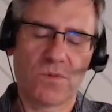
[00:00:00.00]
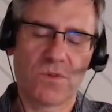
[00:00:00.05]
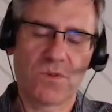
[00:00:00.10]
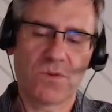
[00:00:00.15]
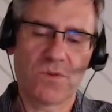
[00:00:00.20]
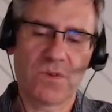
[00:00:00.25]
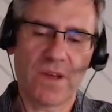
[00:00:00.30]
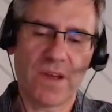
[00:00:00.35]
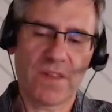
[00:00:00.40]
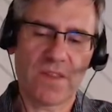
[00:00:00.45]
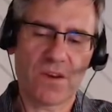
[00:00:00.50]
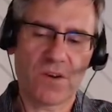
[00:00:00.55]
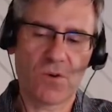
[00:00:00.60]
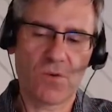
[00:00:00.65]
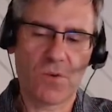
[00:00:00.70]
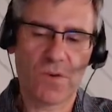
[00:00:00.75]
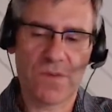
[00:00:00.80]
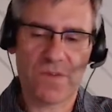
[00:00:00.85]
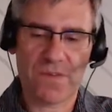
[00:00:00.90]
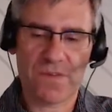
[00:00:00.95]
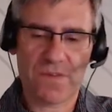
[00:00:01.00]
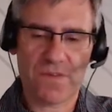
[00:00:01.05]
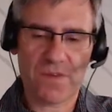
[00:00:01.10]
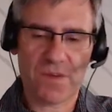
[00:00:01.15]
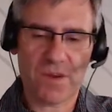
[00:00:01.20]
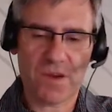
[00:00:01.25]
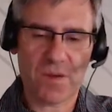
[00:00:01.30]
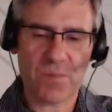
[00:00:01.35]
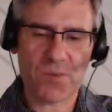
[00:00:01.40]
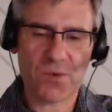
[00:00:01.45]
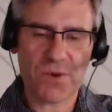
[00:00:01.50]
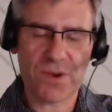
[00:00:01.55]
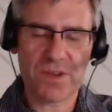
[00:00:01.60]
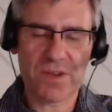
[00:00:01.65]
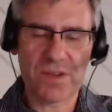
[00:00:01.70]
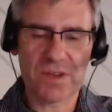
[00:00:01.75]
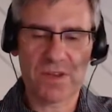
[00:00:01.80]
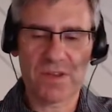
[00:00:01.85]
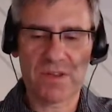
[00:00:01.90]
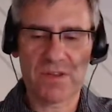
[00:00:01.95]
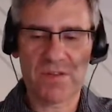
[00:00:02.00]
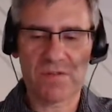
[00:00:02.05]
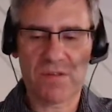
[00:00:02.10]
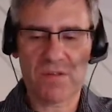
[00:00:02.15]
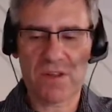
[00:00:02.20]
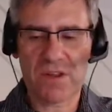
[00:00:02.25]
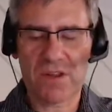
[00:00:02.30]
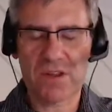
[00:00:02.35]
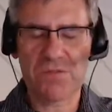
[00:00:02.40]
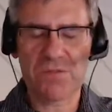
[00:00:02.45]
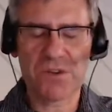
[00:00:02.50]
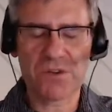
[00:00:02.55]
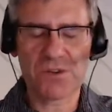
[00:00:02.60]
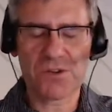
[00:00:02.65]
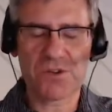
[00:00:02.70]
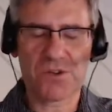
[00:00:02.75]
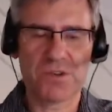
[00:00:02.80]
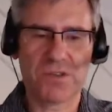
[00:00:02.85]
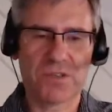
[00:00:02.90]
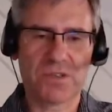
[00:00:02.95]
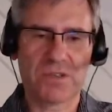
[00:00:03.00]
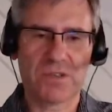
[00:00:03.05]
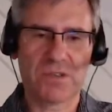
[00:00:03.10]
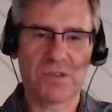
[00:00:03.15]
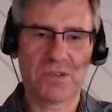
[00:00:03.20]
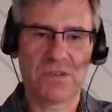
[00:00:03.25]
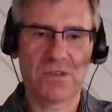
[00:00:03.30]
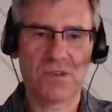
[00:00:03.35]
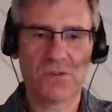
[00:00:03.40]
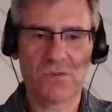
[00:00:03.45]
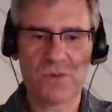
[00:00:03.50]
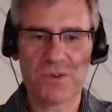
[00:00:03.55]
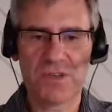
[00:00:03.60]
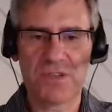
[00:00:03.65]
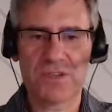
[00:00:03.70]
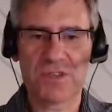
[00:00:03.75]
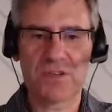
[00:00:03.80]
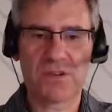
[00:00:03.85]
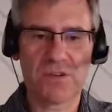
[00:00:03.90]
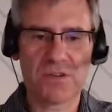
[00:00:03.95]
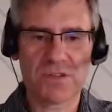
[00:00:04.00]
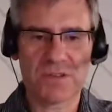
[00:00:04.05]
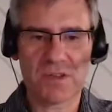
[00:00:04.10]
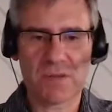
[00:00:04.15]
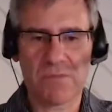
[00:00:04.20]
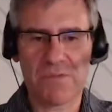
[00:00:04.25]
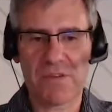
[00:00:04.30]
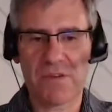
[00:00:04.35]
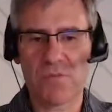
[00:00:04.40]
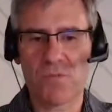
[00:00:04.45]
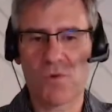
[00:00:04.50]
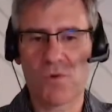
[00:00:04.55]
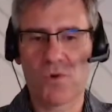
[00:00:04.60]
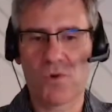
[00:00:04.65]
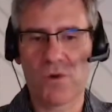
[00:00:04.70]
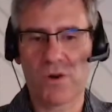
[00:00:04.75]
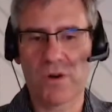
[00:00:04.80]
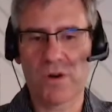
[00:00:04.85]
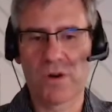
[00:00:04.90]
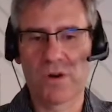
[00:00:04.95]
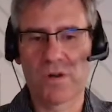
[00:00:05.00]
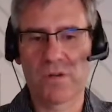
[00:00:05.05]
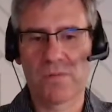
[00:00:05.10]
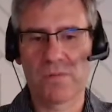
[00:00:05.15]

together with the upgraded light fixtures, you install something more,